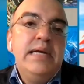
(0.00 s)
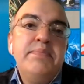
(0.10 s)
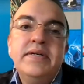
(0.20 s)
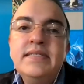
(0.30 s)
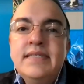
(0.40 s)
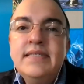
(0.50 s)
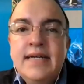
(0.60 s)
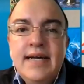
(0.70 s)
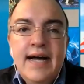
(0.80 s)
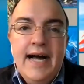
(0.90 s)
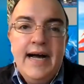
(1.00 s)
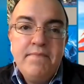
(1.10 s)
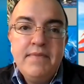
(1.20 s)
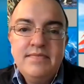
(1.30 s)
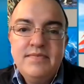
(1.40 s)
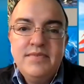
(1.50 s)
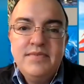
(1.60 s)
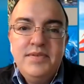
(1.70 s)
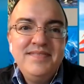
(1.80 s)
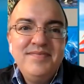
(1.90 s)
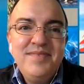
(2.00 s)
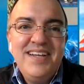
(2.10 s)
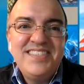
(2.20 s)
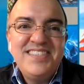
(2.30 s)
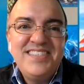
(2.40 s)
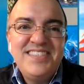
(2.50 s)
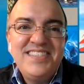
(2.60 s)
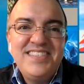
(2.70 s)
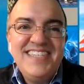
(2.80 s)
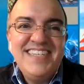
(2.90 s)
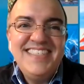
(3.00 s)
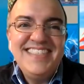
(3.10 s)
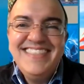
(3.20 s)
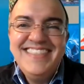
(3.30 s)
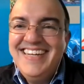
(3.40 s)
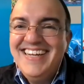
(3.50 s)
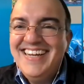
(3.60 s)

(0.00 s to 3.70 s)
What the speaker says: people. Oops, we lost our slide. It's